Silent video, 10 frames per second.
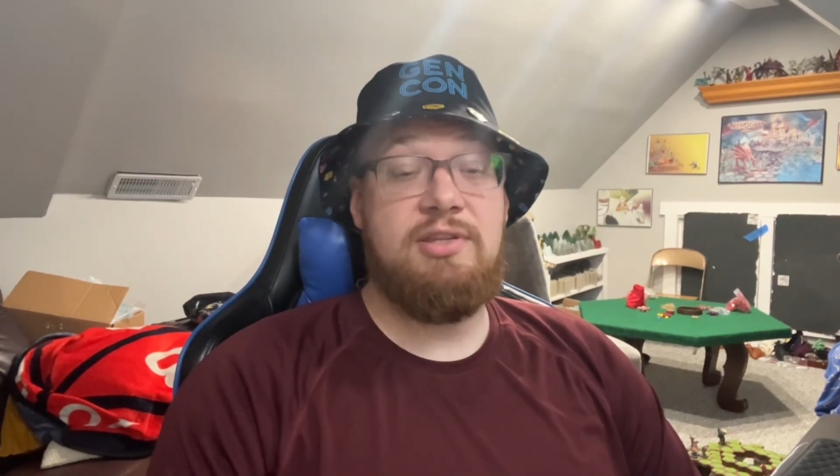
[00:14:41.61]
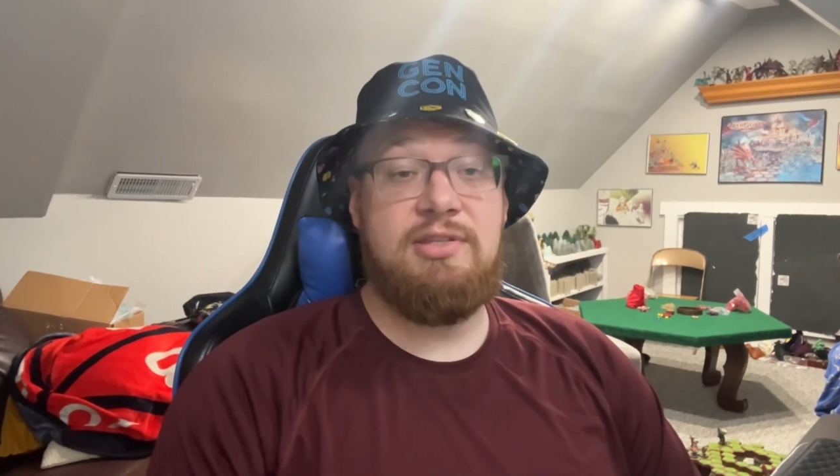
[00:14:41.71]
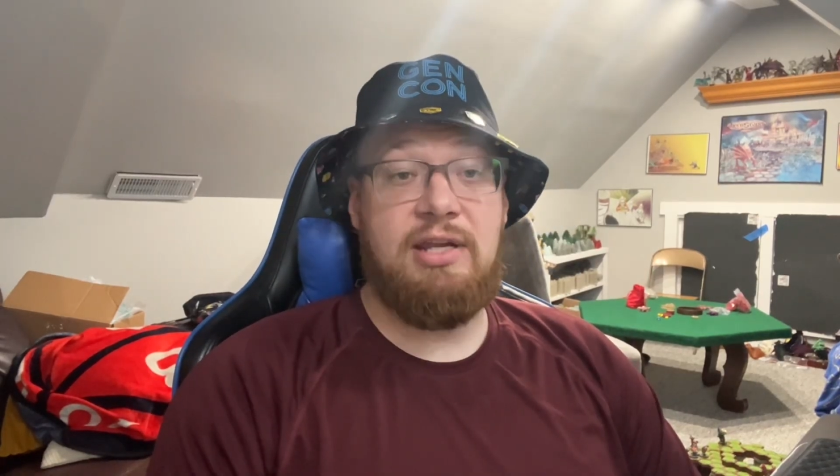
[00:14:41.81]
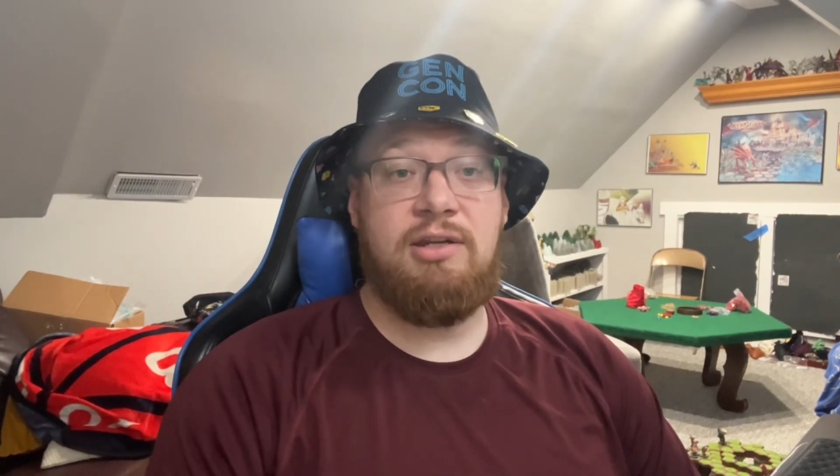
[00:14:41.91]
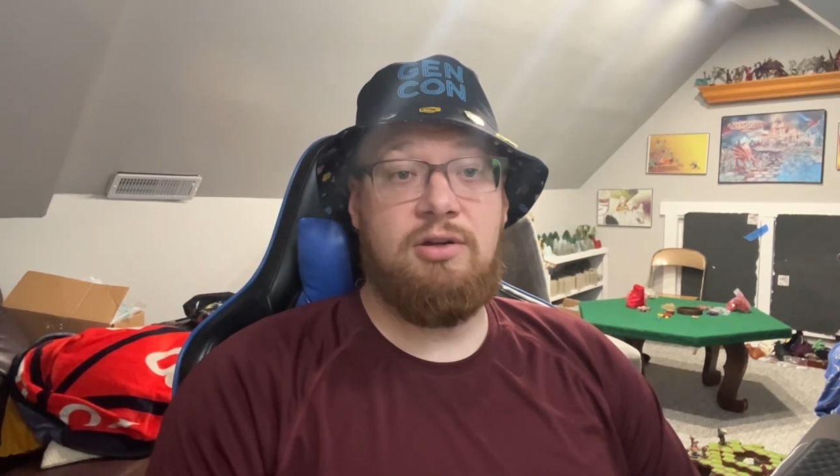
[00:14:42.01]
the
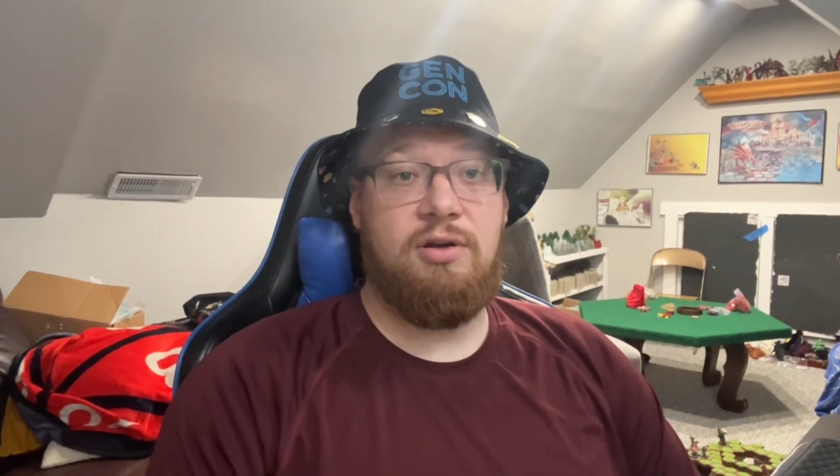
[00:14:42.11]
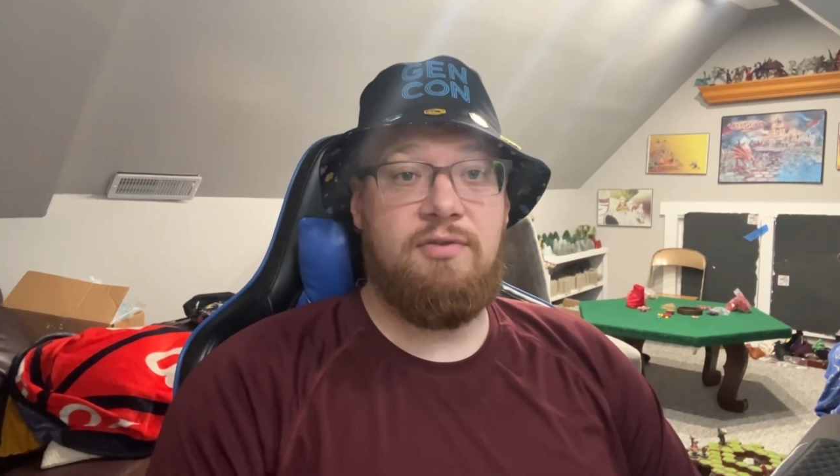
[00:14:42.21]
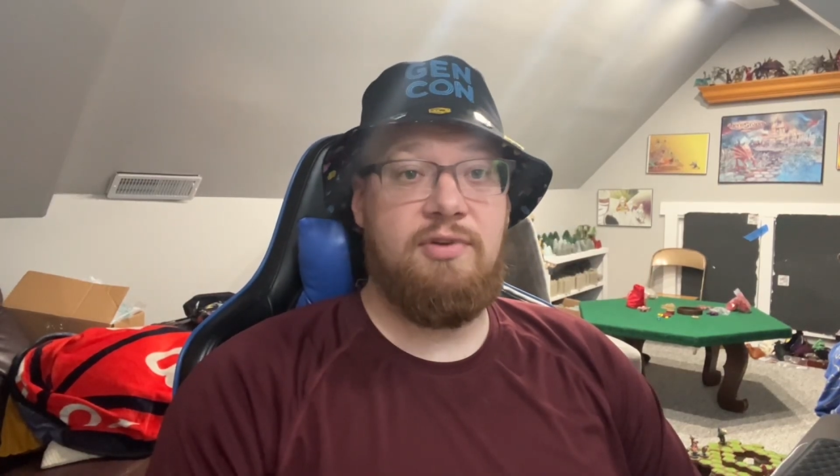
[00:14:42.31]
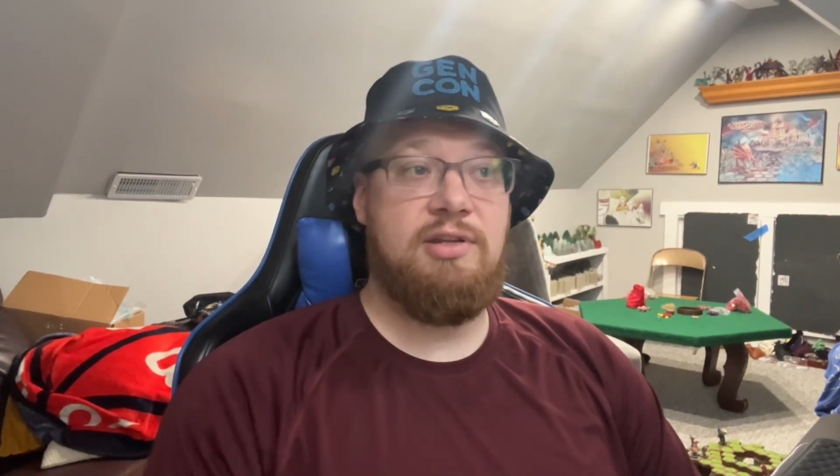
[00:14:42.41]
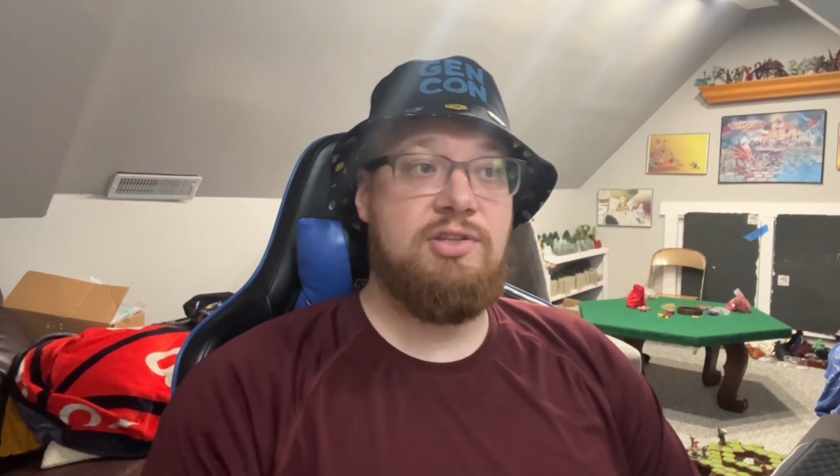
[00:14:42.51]
secondary
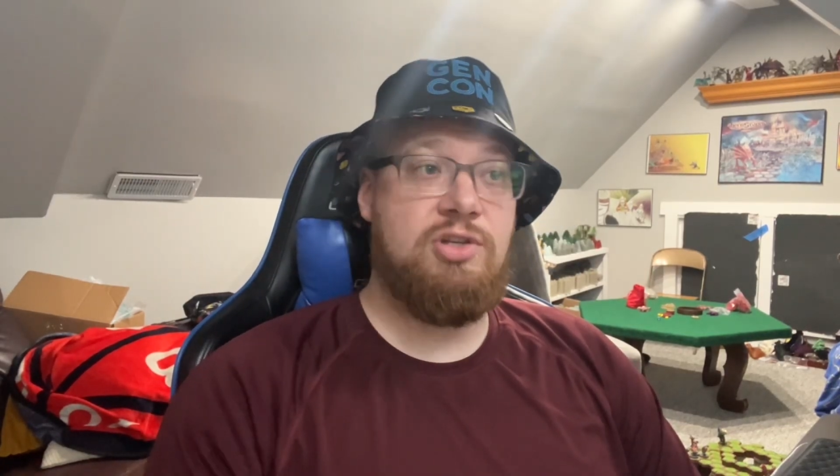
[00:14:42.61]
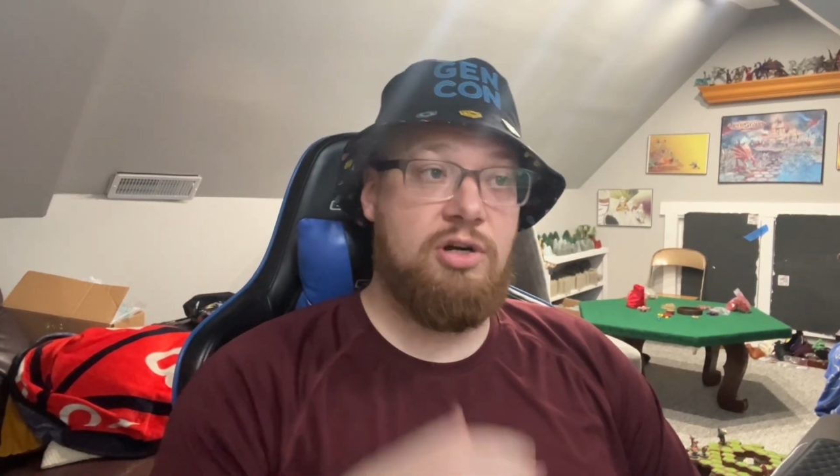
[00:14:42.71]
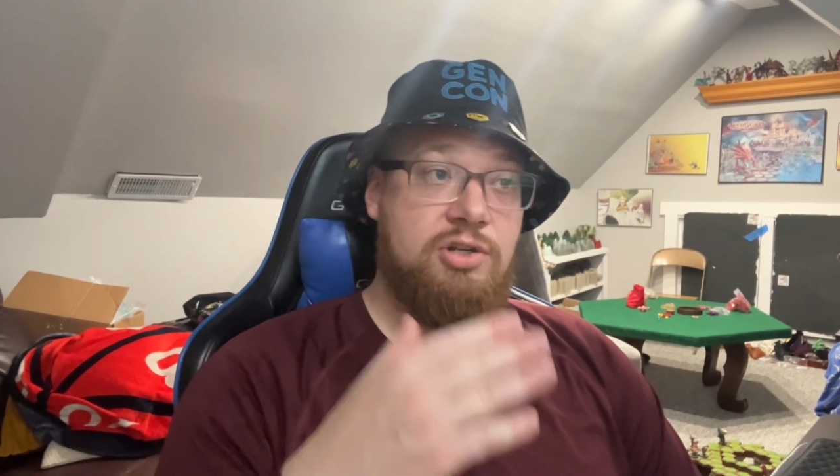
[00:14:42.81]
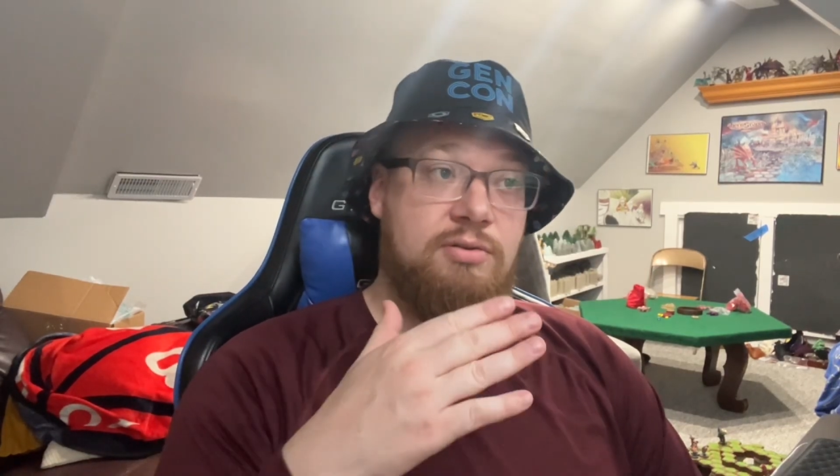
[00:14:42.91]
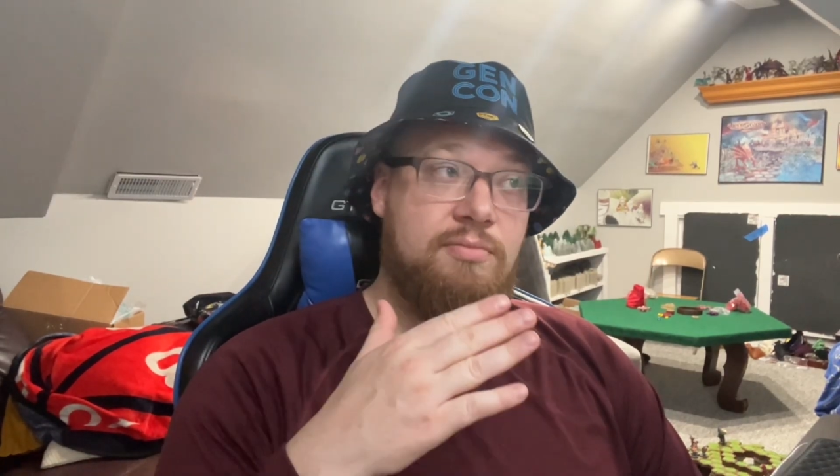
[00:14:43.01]
event,
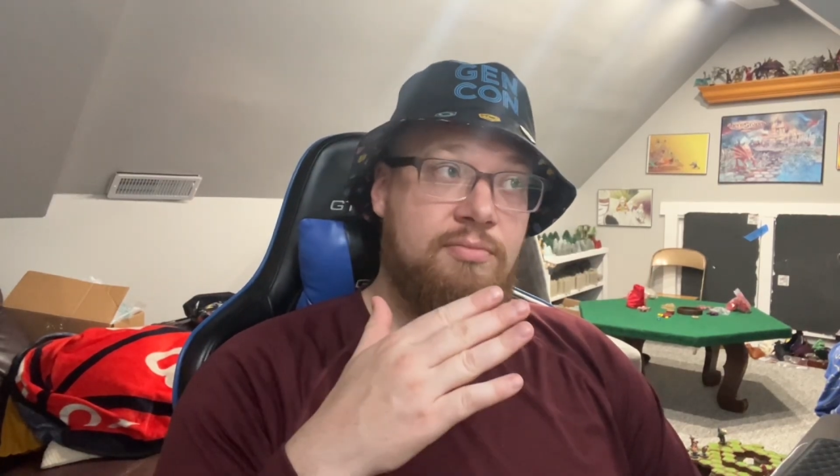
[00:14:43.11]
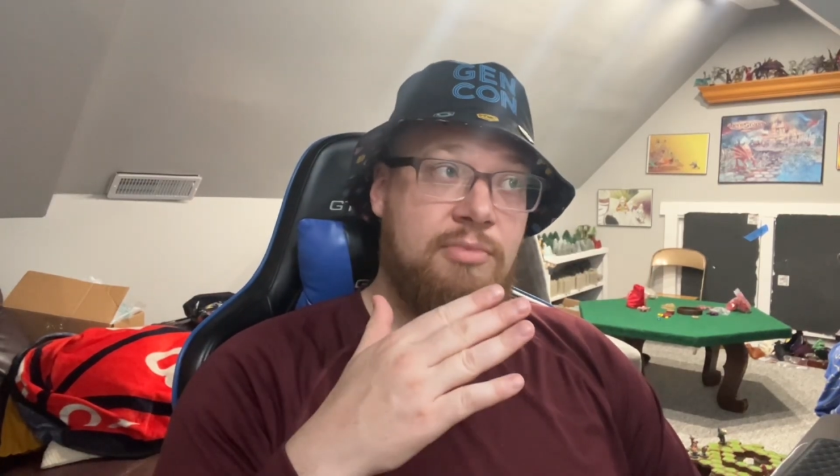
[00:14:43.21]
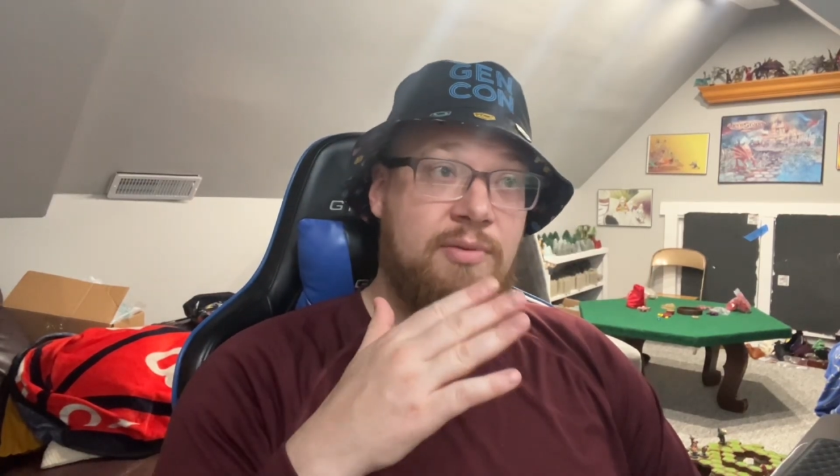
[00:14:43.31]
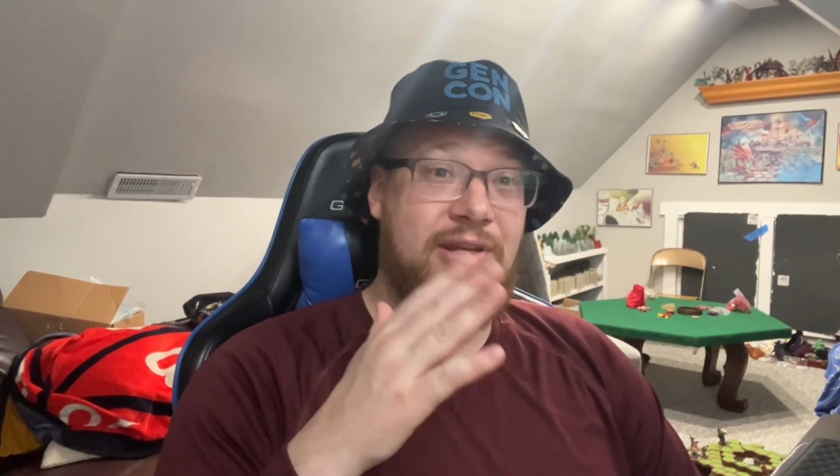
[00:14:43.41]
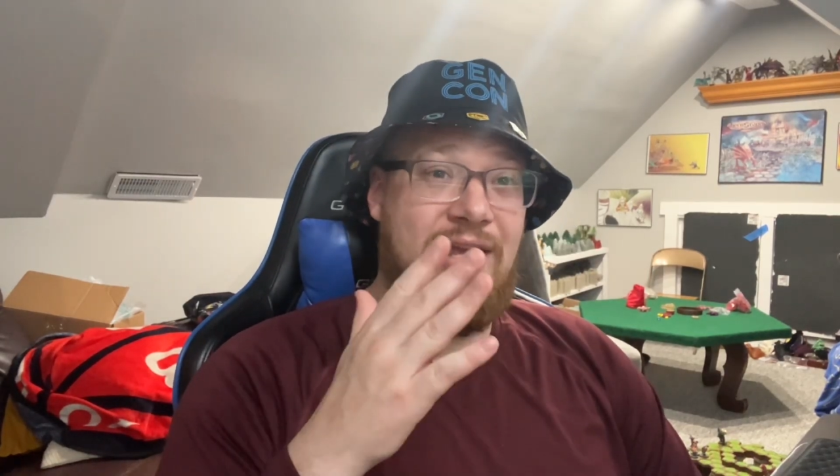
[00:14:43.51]
start
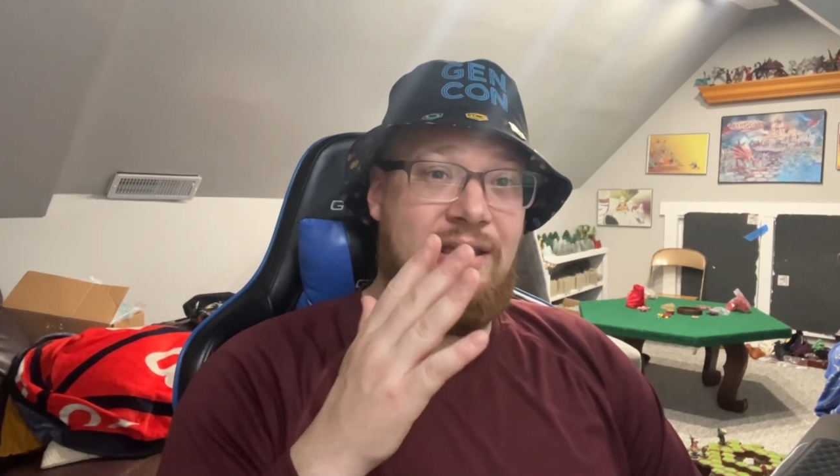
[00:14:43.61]
maybe